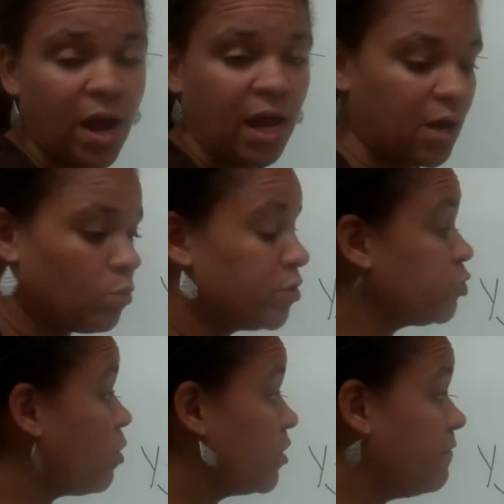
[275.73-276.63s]
and which
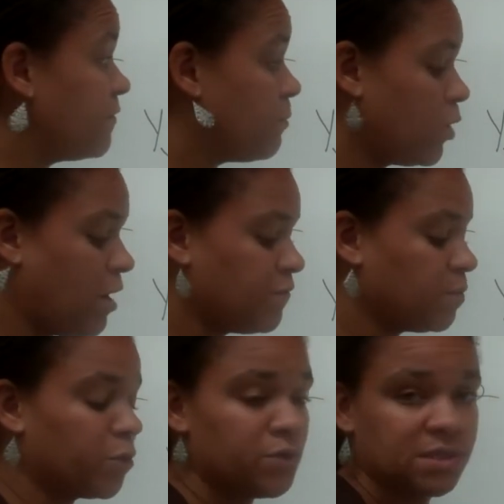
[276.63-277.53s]
one you feel more
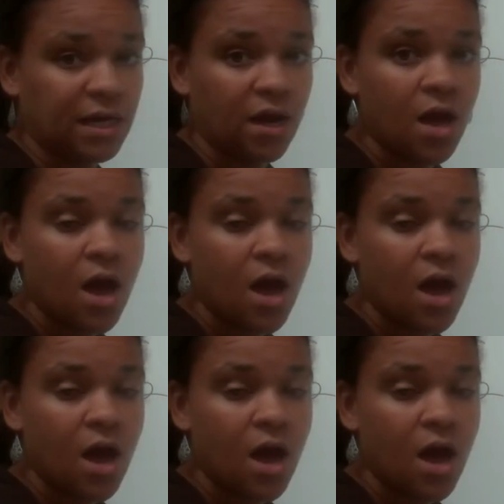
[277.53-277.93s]
comfortable using.